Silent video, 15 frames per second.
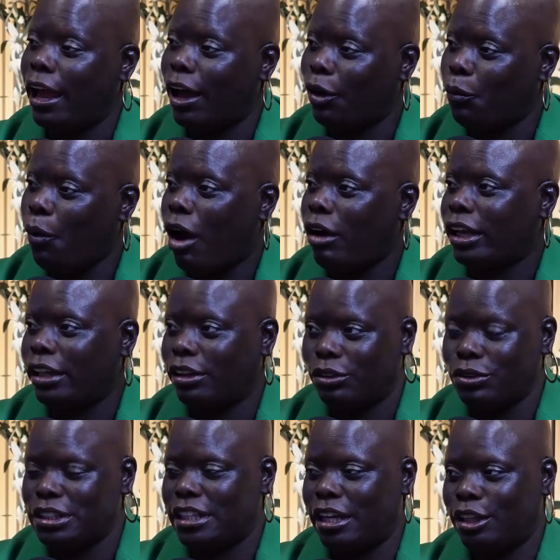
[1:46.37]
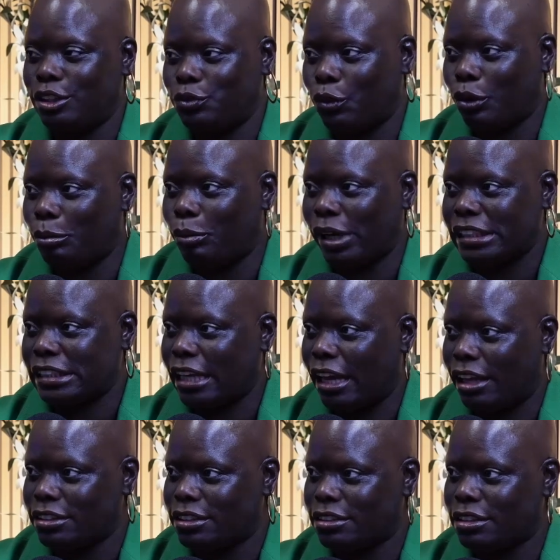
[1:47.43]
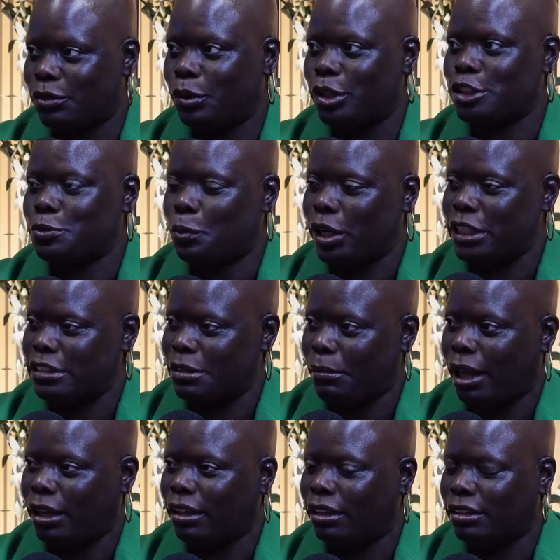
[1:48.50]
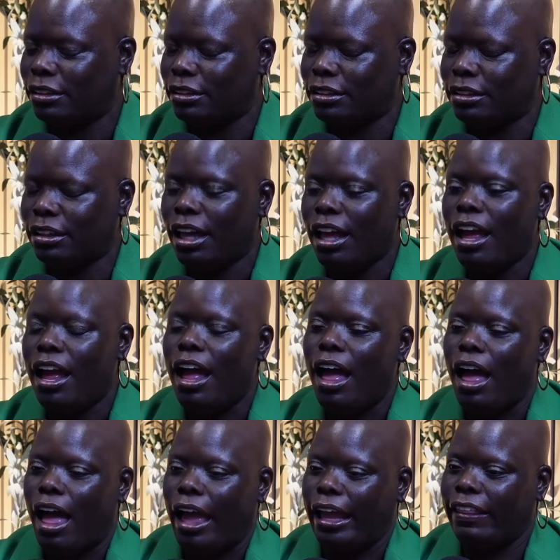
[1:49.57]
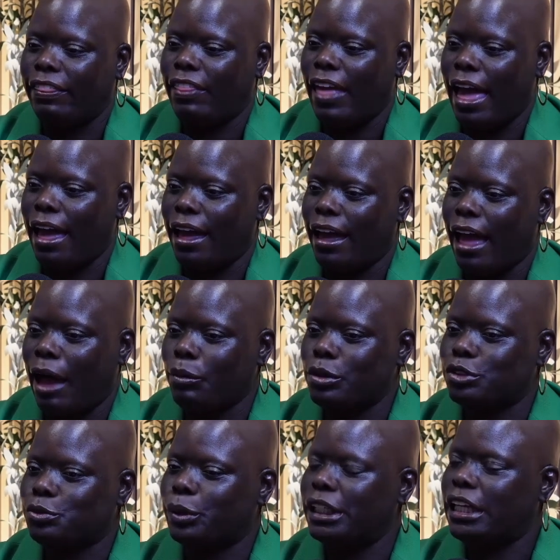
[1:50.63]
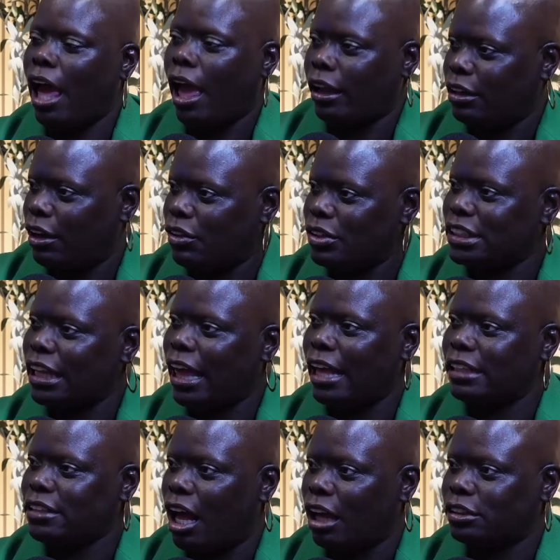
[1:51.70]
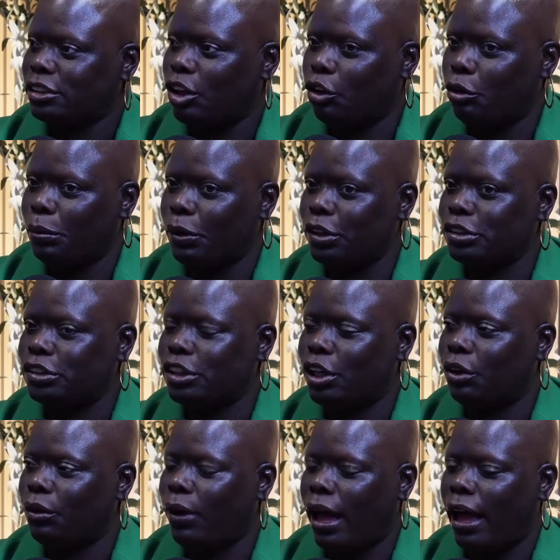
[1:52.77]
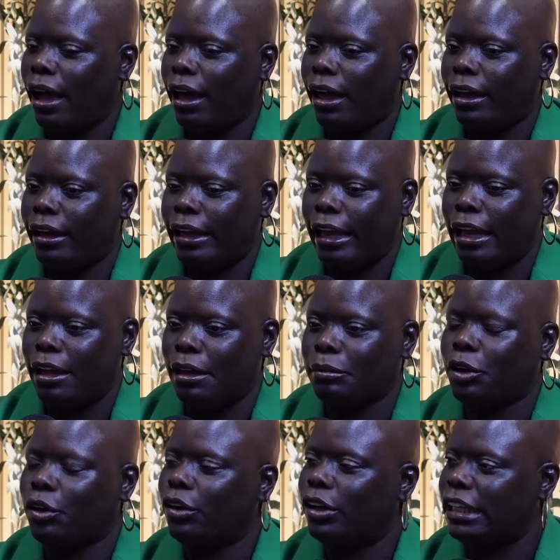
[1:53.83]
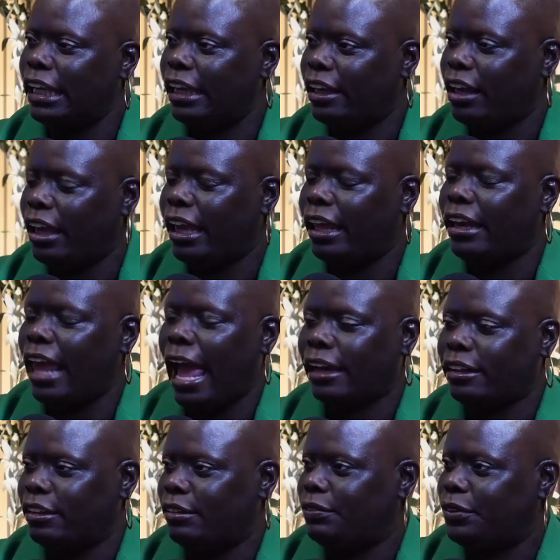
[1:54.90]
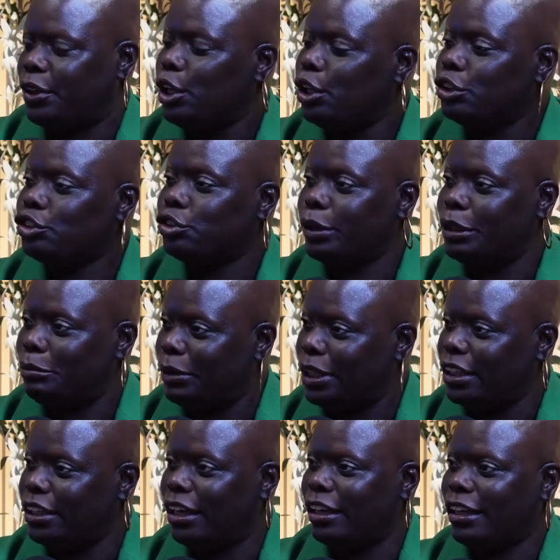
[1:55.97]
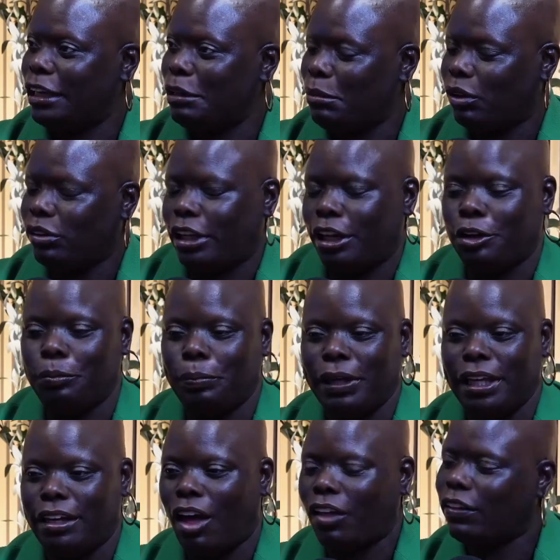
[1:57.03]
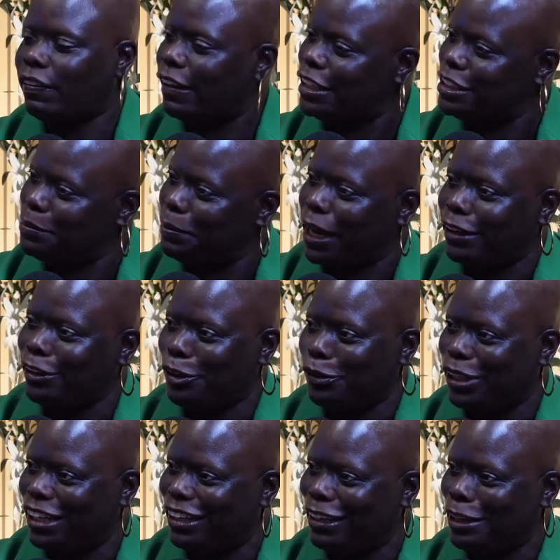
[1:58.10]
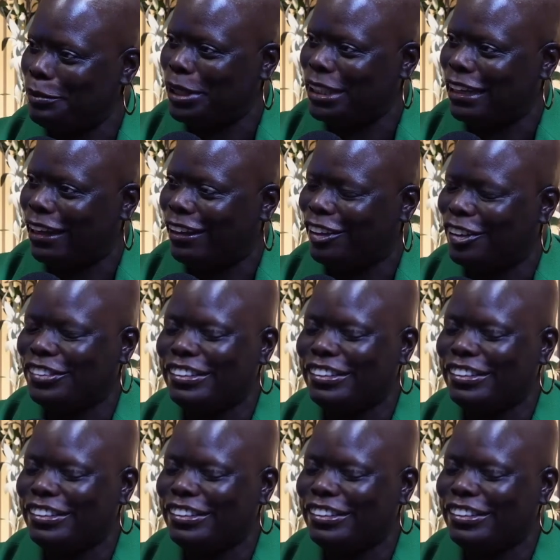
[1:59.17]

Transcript: walking through stage 4 breast cancer with a spread to my lung that I was re-diagnosed last October. So I am currently in active treatment and chemotherapy and all the things, but I don't let it get me down.